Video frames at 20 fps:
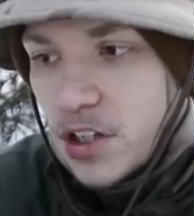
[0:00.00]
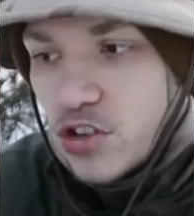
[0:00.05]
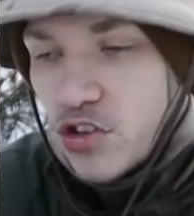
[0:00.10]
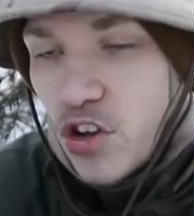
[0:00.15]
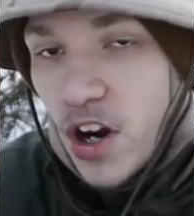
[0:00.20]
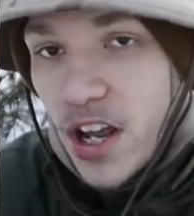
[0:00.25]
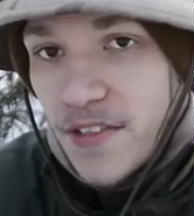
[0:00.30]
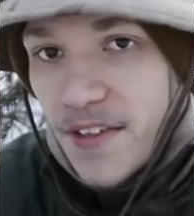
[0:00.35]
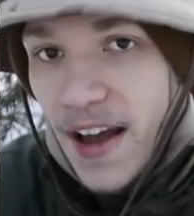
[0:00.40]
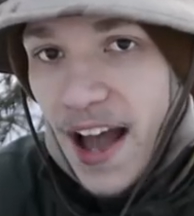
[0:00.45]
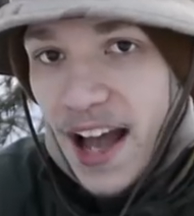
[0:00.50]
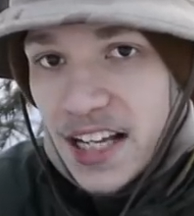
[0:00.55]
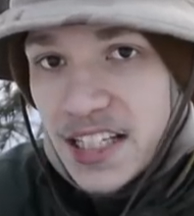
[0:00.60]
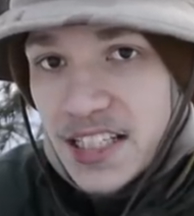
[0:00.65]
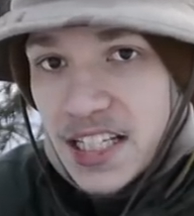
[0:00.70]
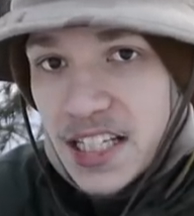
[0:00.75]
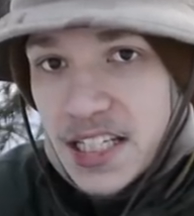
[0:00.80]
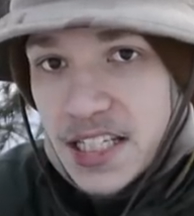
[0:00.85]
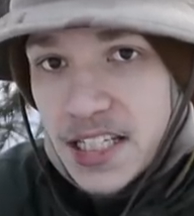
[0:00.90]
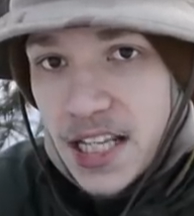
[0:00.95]

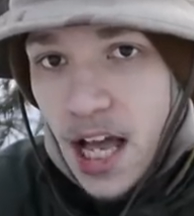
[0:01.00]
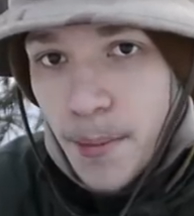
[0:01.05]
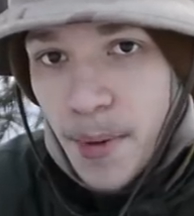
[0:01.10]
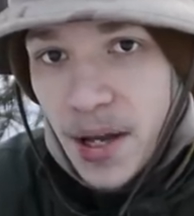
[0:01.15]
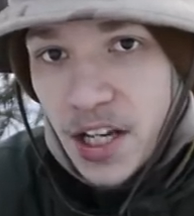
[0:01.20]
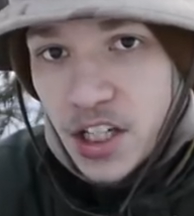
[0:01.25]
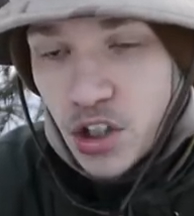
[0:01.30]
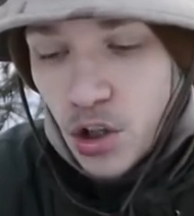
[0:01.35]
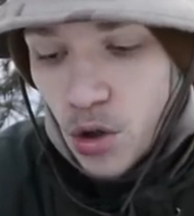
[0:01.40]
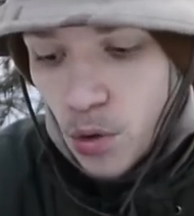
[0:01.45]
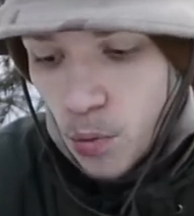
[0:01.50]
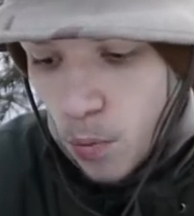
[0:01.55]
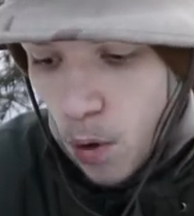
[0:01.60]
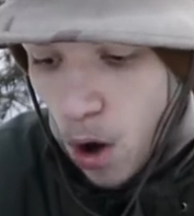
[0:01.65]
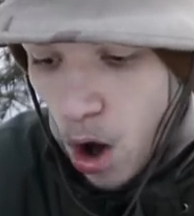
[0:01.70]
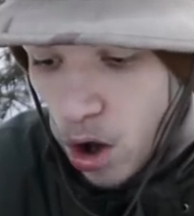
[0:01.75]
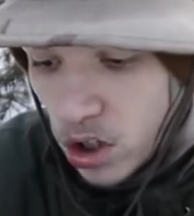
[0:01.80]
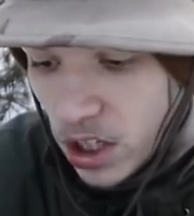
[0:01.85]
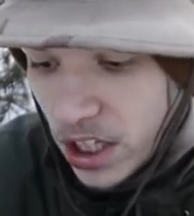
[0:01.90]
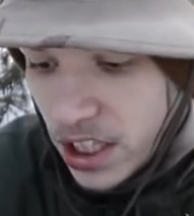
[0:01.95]
Trayvax Summit
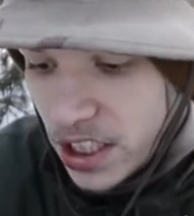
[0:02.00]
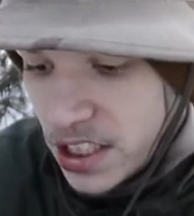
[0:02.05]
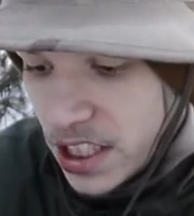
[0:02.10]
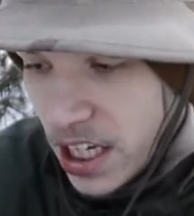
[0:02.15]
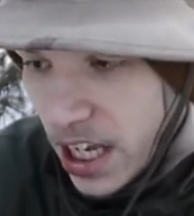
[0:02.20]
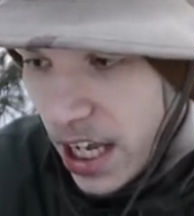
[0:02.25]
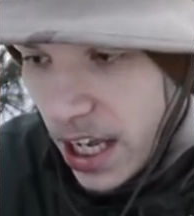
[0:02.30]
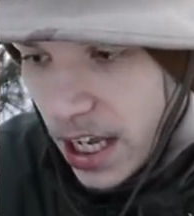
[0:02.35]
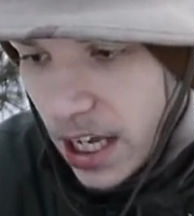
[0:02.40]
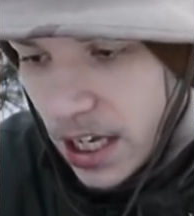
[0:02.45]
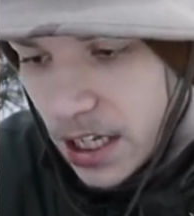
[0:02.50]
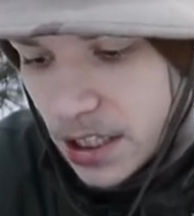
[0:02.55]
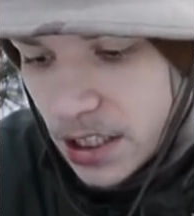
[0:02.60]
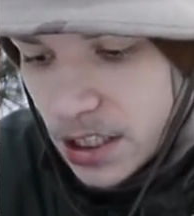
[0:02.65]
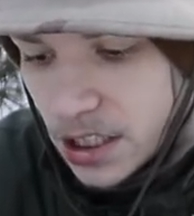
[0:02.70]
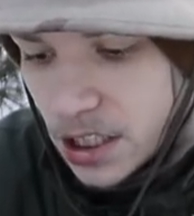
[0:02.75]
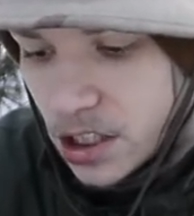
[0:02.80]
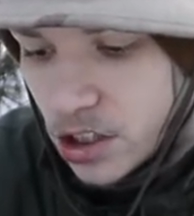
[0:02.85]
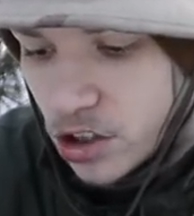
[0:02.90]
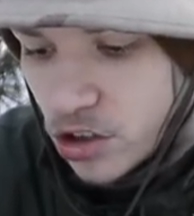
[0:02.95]
wallet,
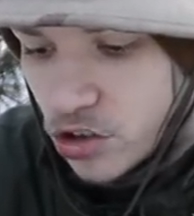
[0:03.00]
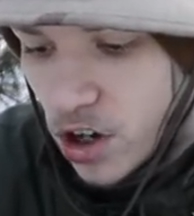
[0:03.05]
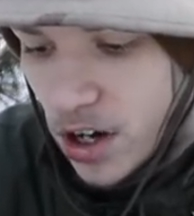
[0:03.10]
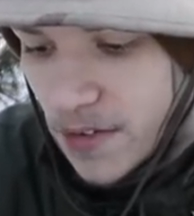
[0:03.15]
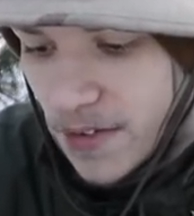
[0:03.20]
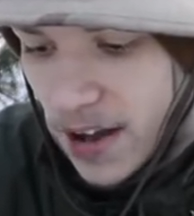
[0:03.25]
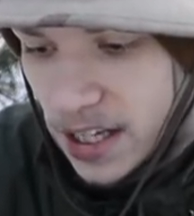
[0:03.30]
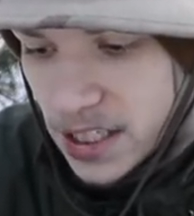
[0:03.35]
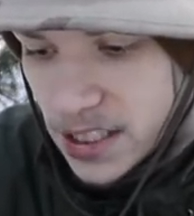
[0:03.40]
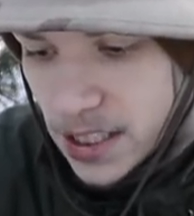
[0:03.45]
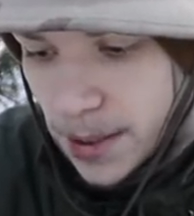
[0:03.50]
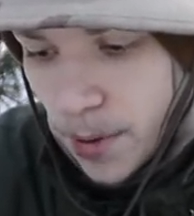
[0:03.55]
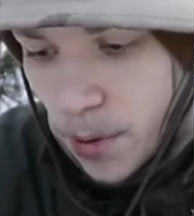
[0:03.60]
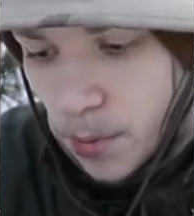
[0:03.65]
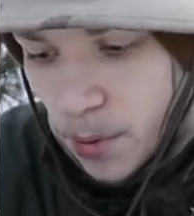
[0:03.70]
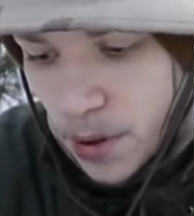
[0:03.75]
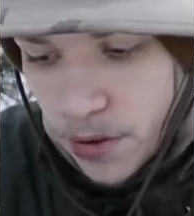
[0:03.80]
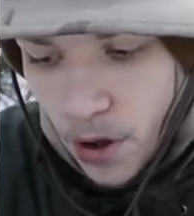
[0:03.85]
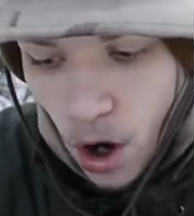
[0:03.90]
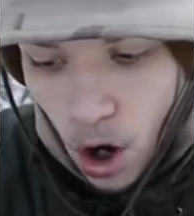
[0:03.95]
and the Trayvax Summit
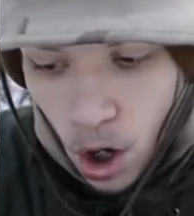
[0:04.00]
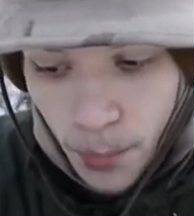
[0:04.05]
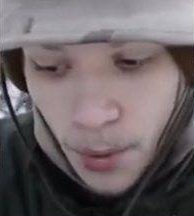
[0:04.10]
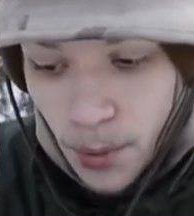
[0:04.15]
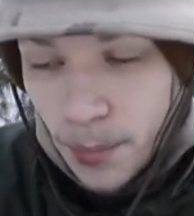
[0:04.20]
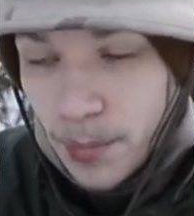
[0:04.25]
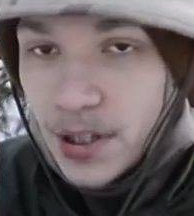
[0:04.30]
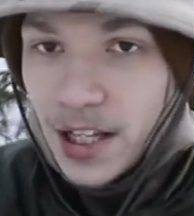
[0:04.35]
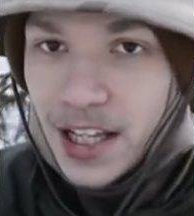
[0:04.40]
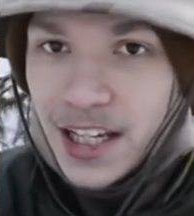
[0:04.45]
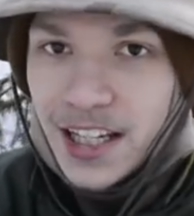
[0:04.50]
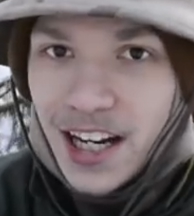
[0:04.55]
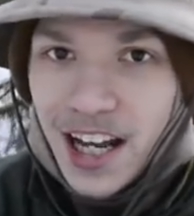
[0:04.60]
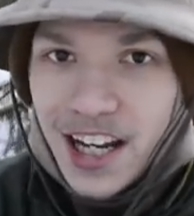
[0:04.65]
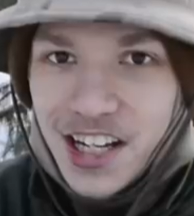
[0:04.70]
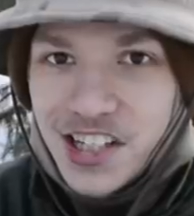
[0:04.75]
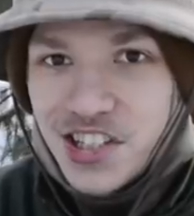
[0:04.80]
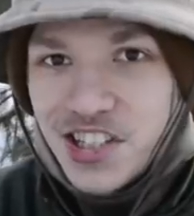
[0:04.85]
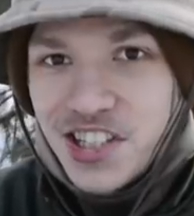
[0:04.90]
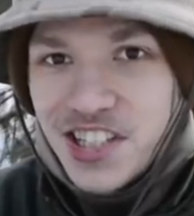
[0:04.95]
with armor plate,
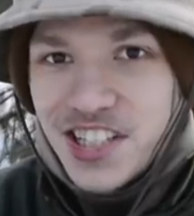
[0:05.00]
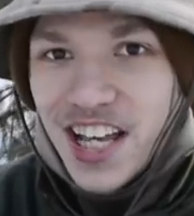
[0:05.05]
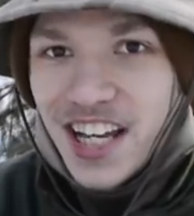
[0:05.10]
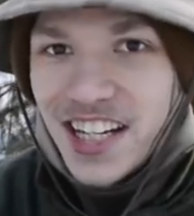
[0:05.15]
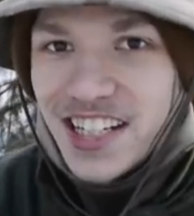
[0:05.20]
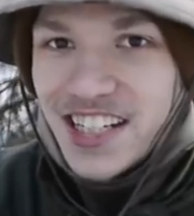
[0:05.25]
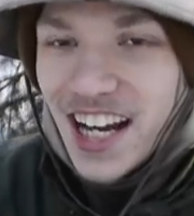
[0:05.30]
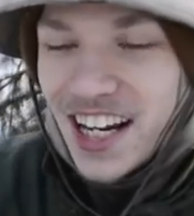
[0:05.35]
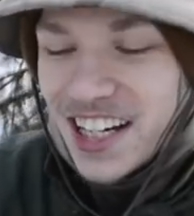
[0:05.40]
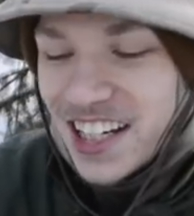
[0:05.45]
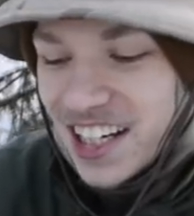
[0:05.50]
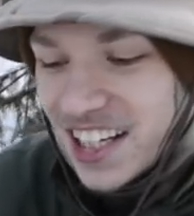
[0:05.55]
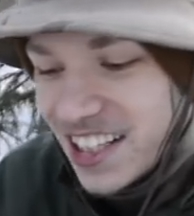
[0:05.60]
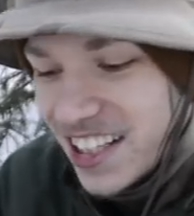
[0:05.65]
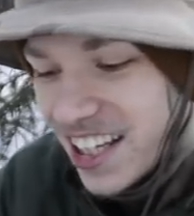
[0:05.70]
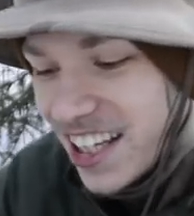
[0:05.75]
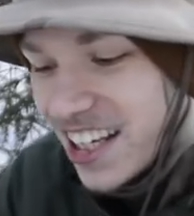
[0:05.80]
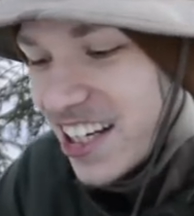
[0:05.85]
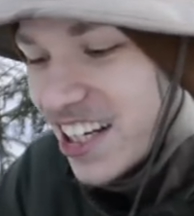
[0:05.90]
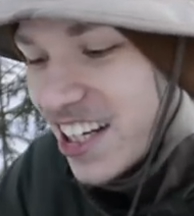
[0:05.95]
I should say,
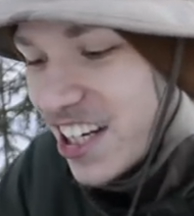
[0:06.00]
technically.